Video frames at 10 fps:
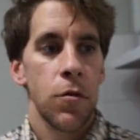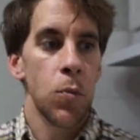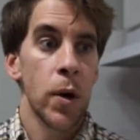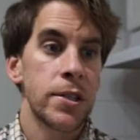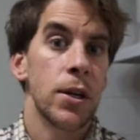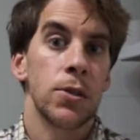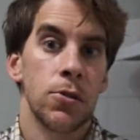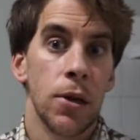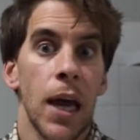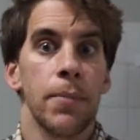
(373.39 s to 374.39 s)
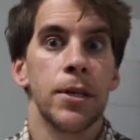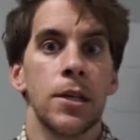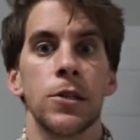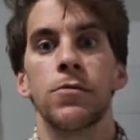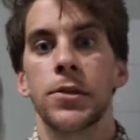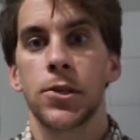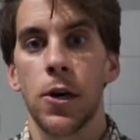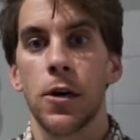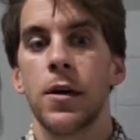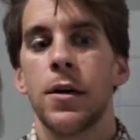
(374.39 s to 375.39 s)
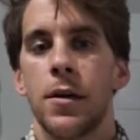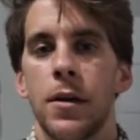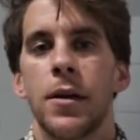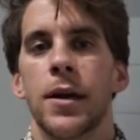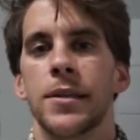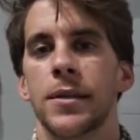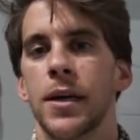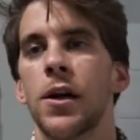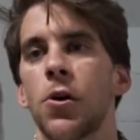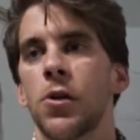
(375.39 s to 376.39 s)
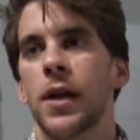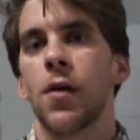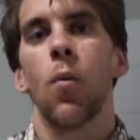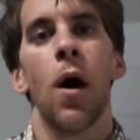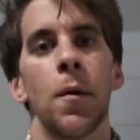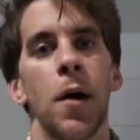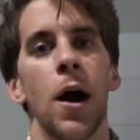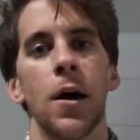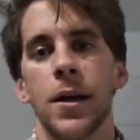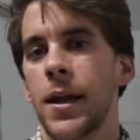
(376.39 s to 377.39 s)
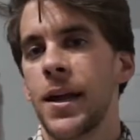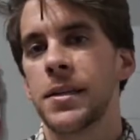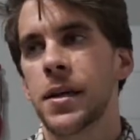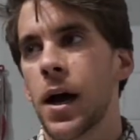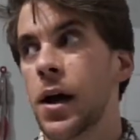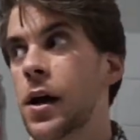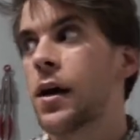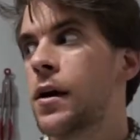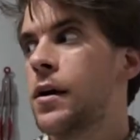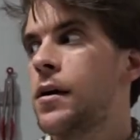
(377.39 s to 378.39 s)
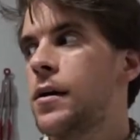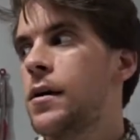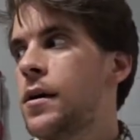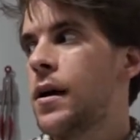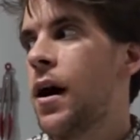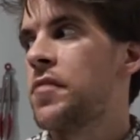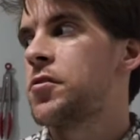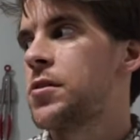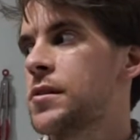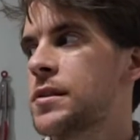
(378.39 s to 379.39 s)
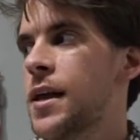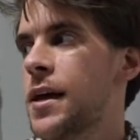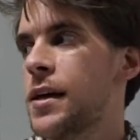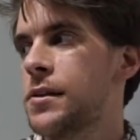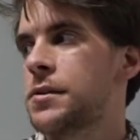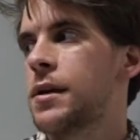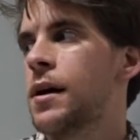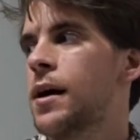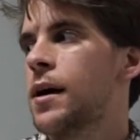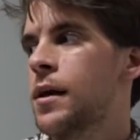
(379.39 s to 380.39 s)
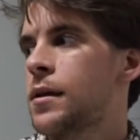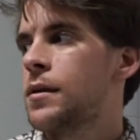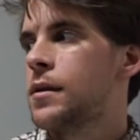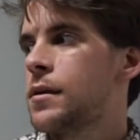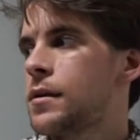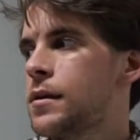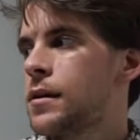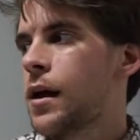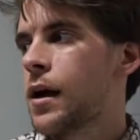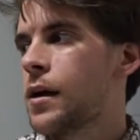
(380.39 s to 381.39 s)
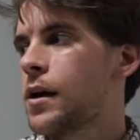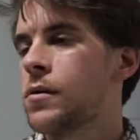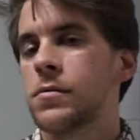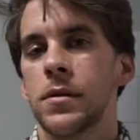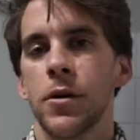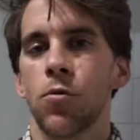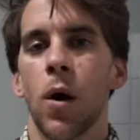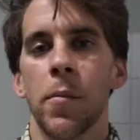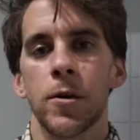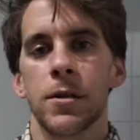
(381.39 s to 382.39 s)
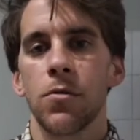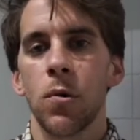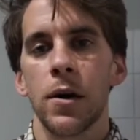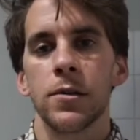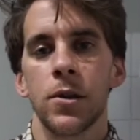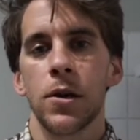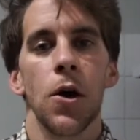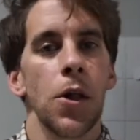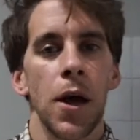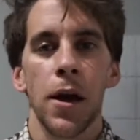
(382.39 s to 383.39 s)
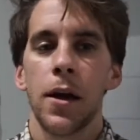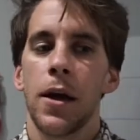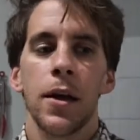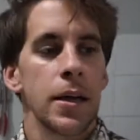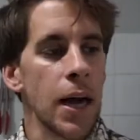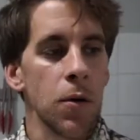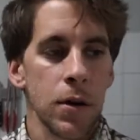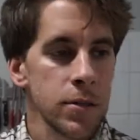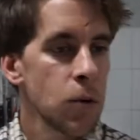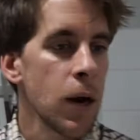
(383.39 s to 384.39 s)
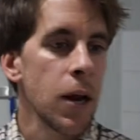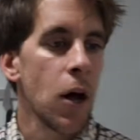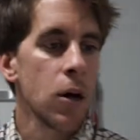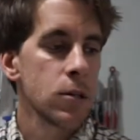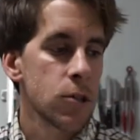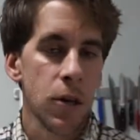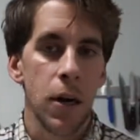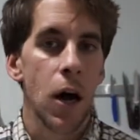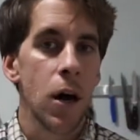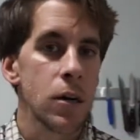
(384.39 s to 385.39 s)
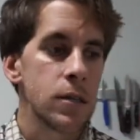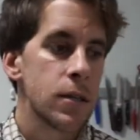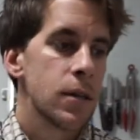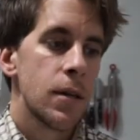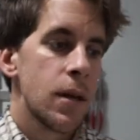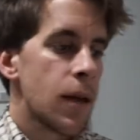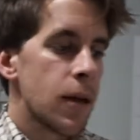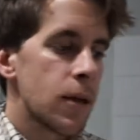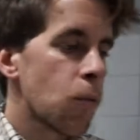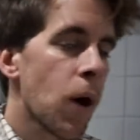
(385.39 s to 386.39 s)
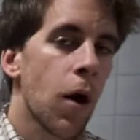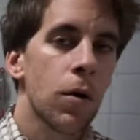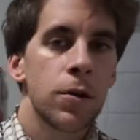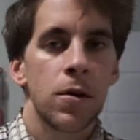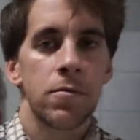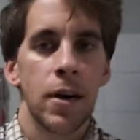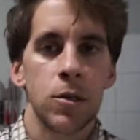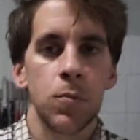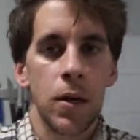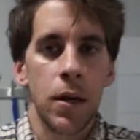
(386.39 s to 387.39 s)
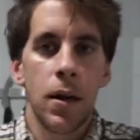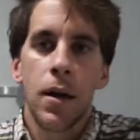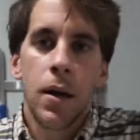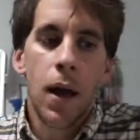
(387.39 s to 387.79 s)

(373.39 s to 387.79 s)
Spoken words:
Food processor is a game changer for sure. Like I said, go to like a Walmart, Canadian Tire, if you're in the States, I don't know, they have Walmarts everywhere. So you go there, get one, $20, $30, well worth your investment.